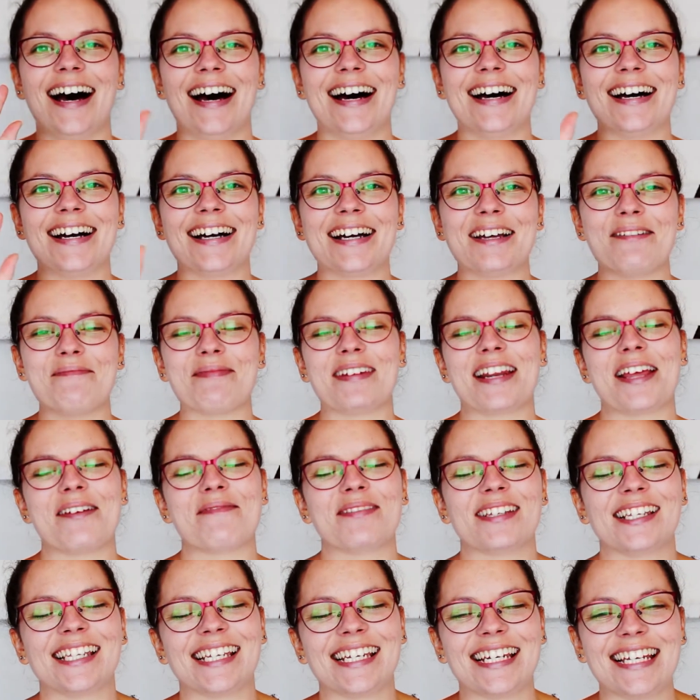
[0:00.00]
Hi, my
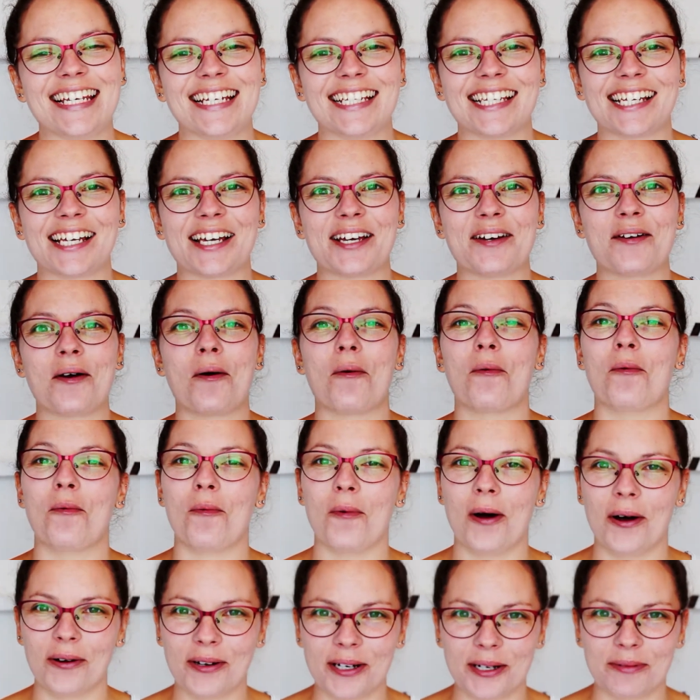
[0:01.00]
name is
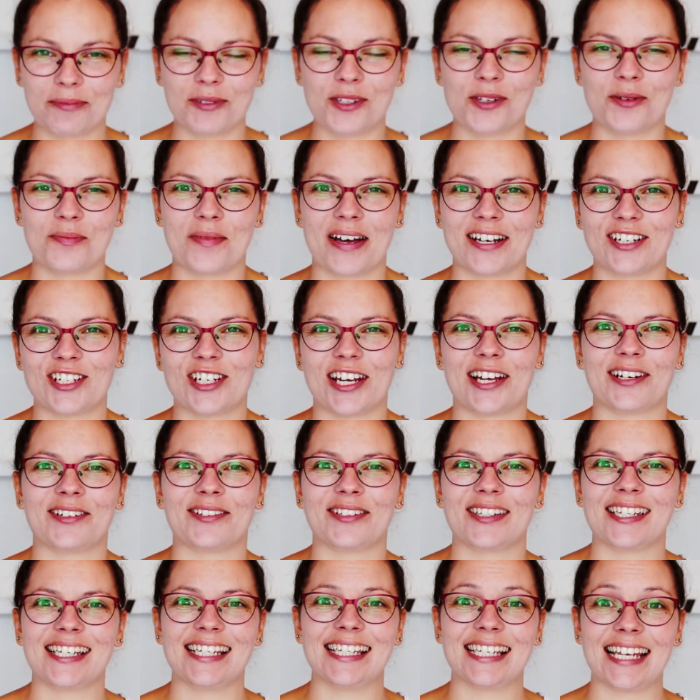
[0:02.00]
Sunita. Welcome to my
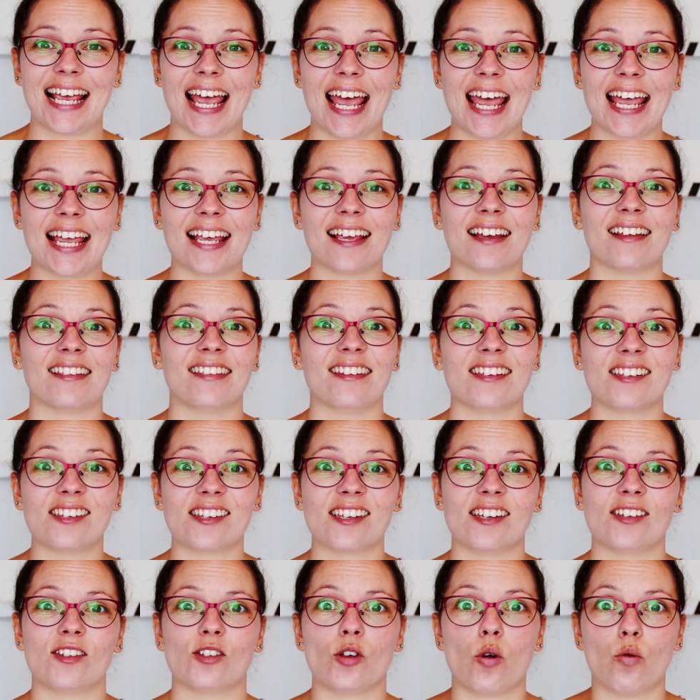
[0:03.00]
channel today.
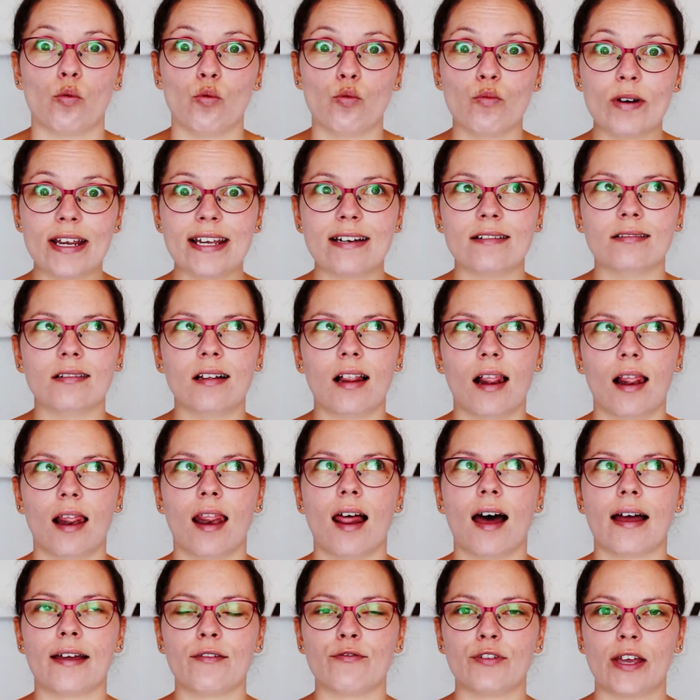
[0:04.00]
This is
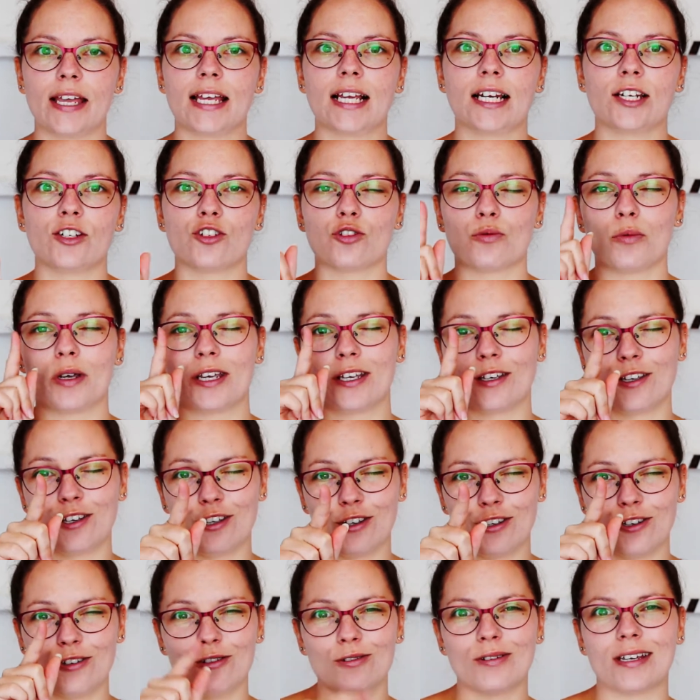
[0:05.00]
real life English where
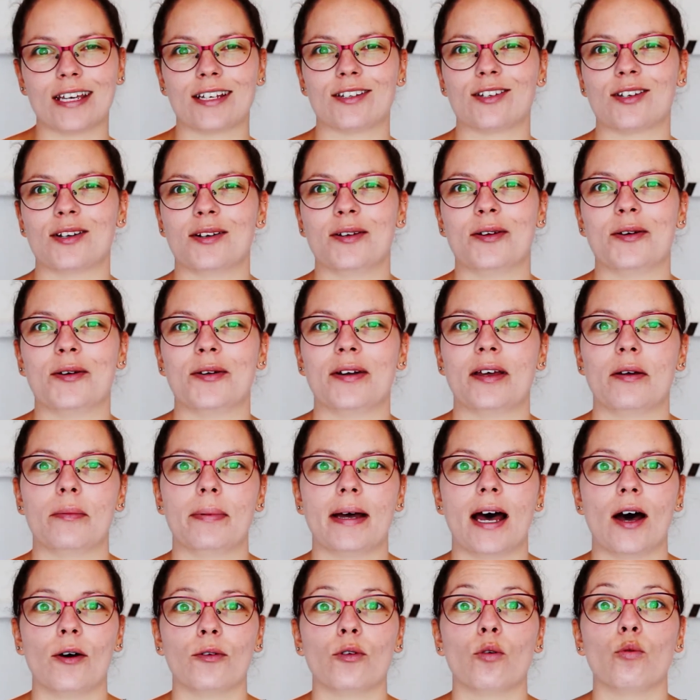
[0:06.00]
you get to
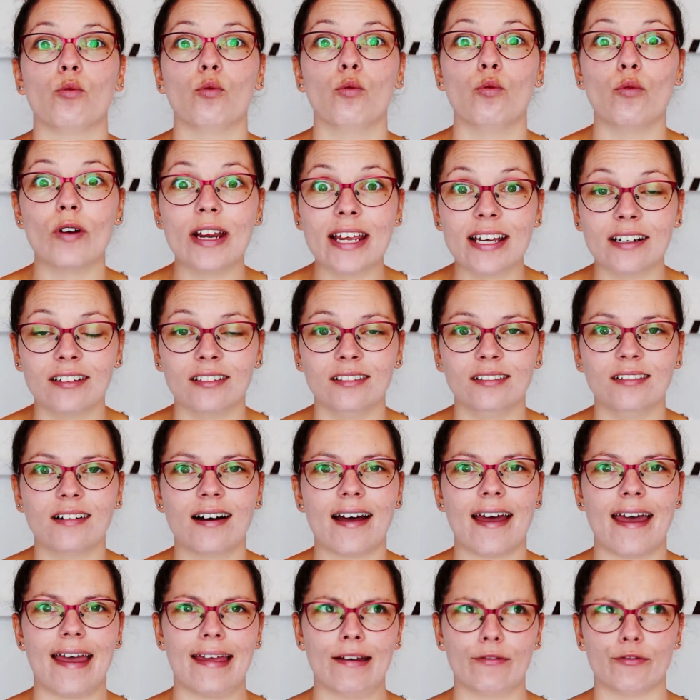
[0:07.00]
learn about
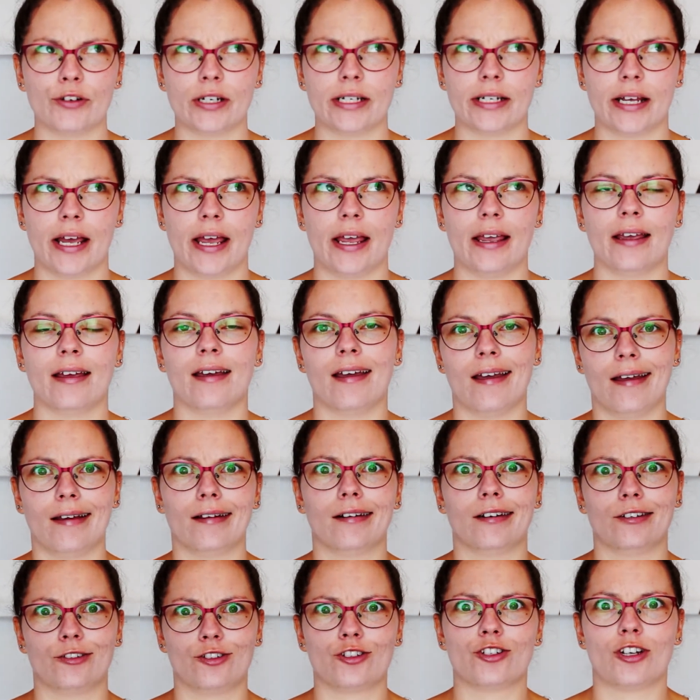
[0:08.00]
real everyday
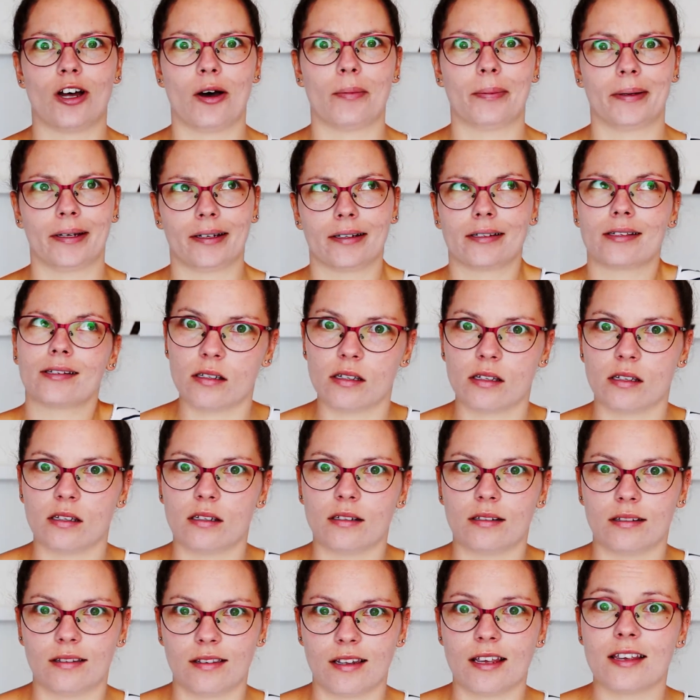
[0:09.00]
English topics.
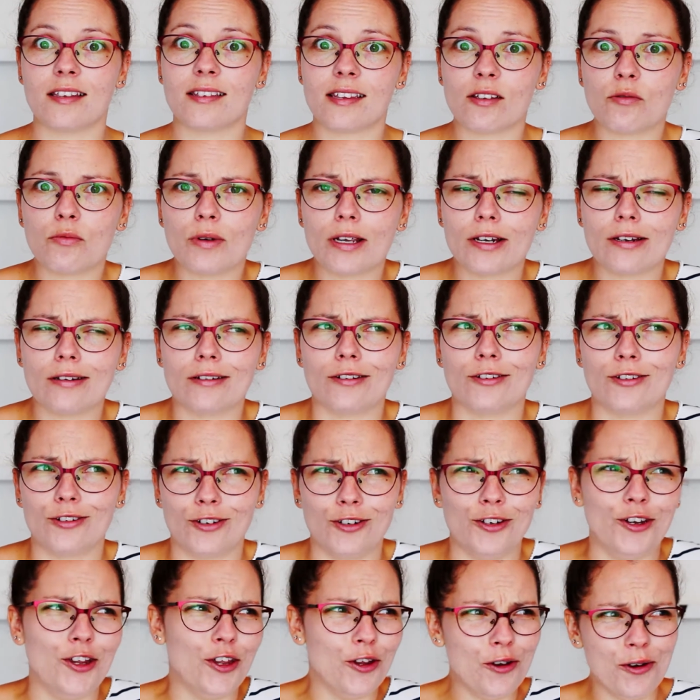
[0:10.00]
Things that we
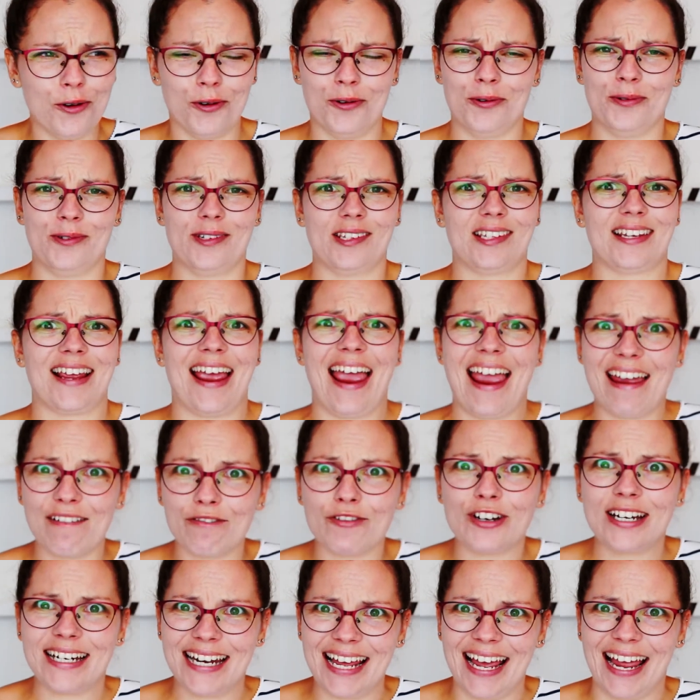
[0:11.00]
use
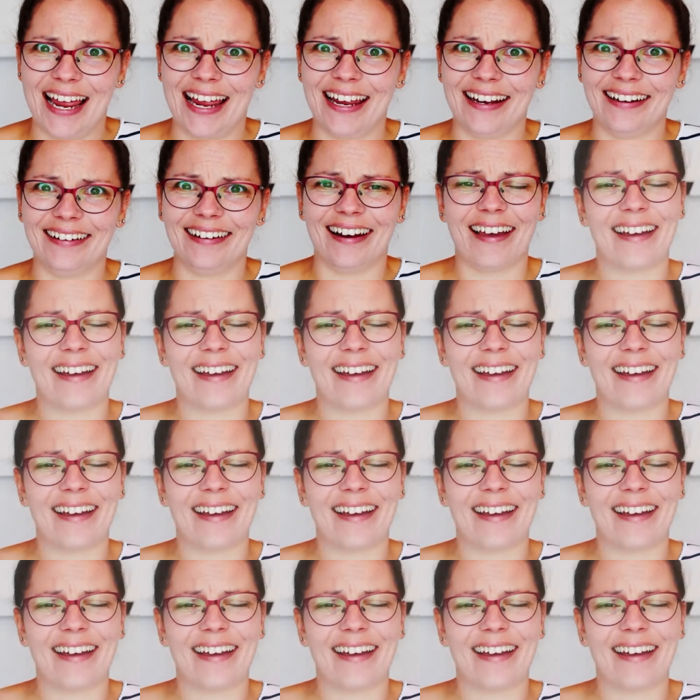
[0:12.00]
every day.